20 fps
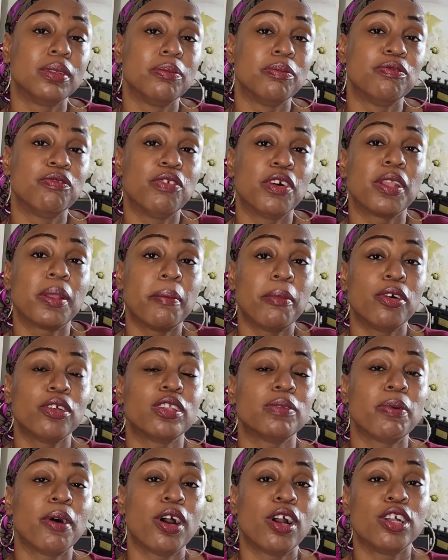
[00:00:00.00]
For the
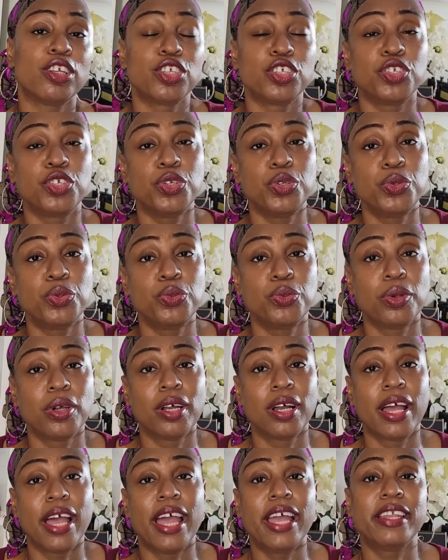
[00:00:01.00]
most part, you
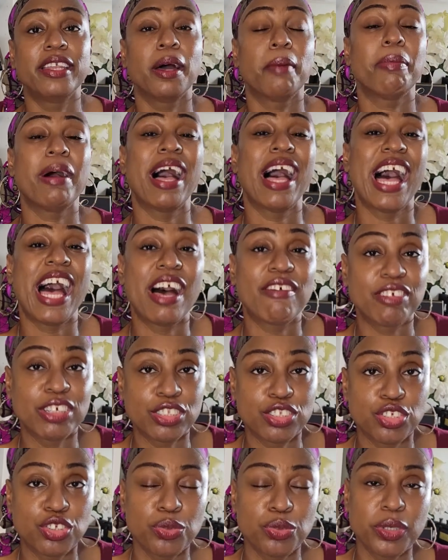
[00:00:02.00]
end up having
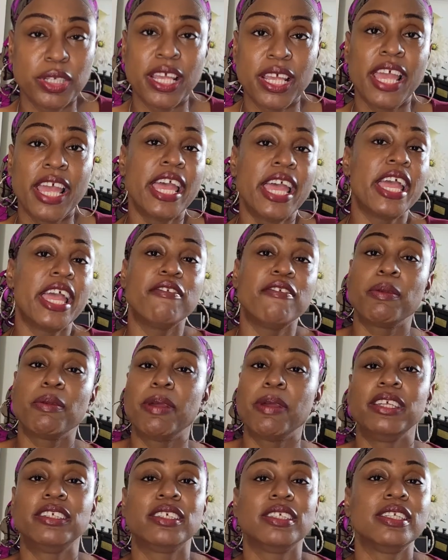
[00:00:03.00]
to do it. If the
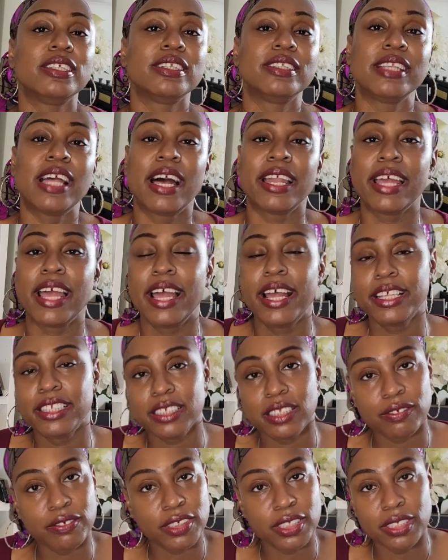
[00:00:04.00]
patient is not
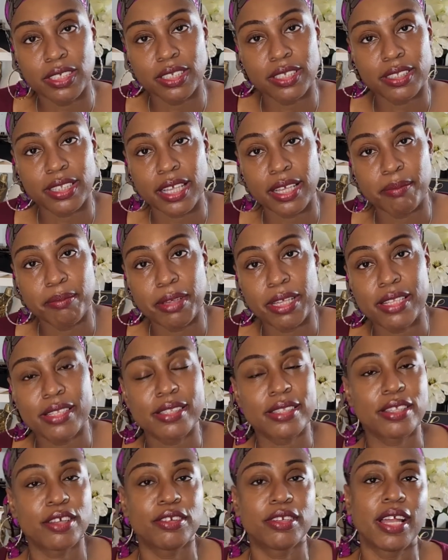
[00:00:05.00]
answering the
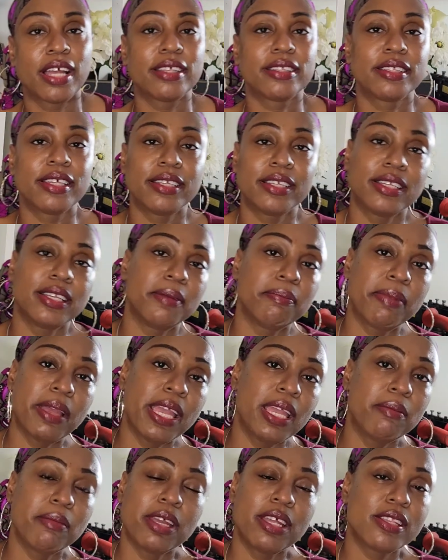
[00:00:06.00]
statements, they're not sending in
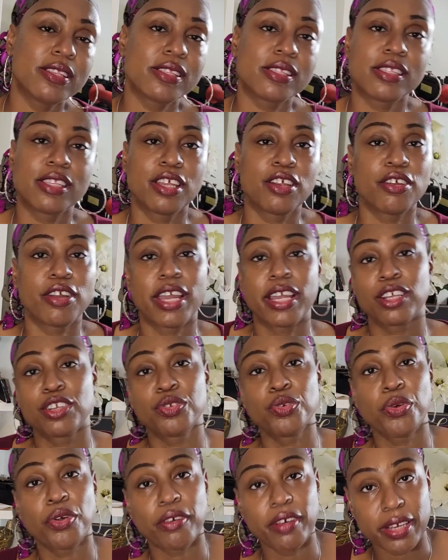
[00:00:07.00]
payments, they're
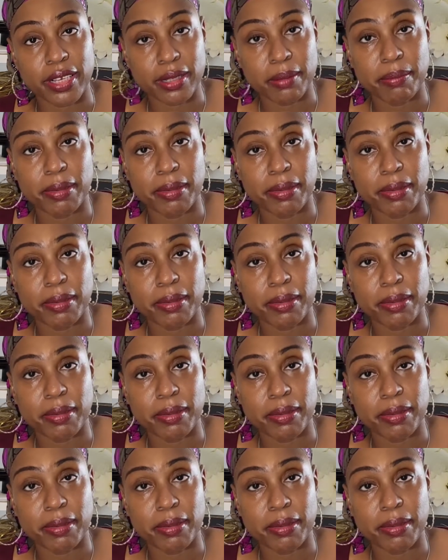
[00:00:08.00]
ignoring the